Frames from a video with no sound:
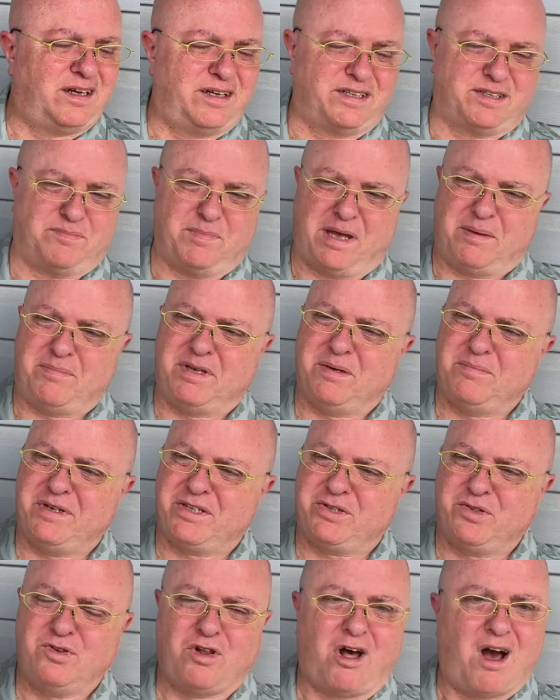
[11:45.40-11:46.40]
It's maybe a
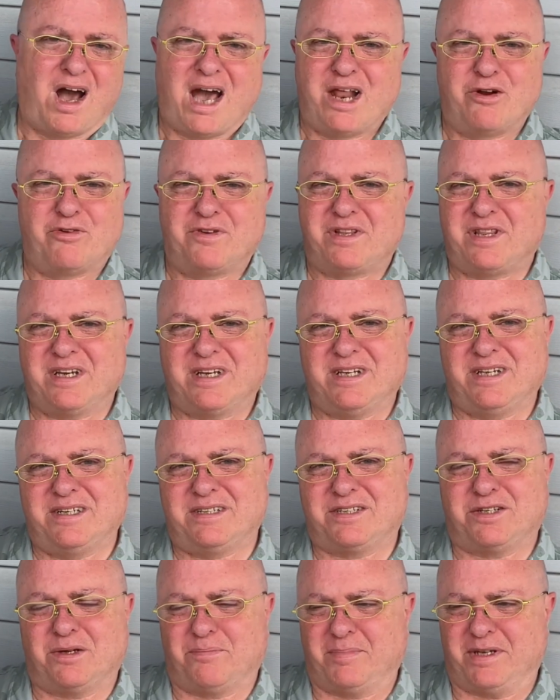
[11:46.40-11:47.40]
bit too long. I don't think it
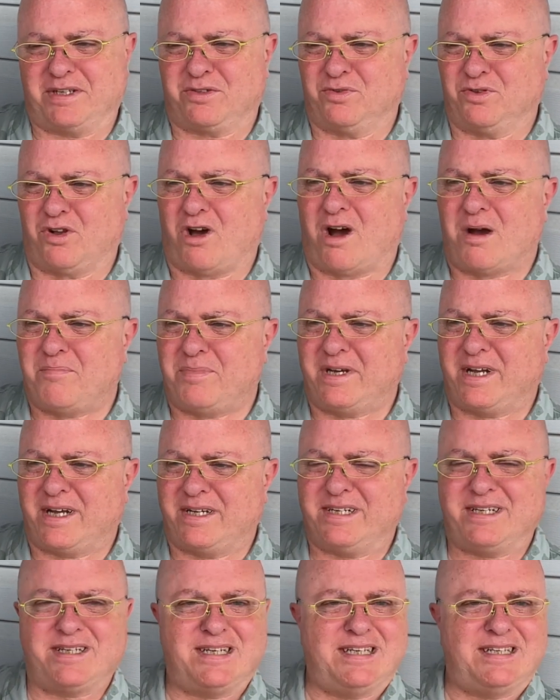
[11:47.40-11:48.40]
is a bit too long, but I
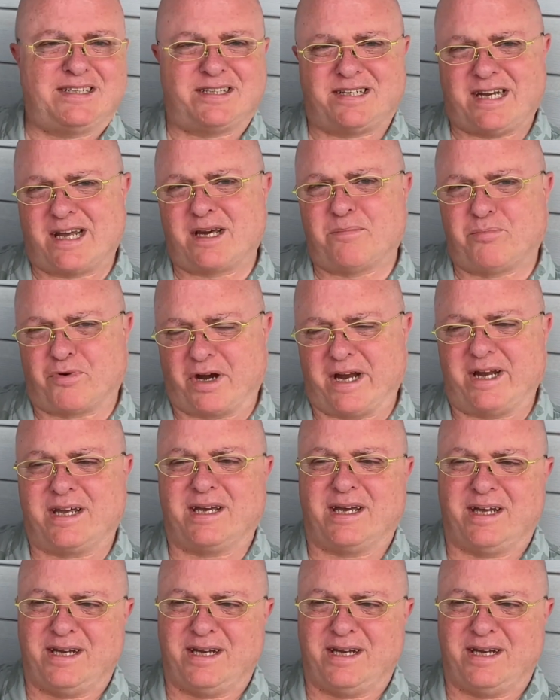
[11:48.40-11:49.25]
did need to take a break,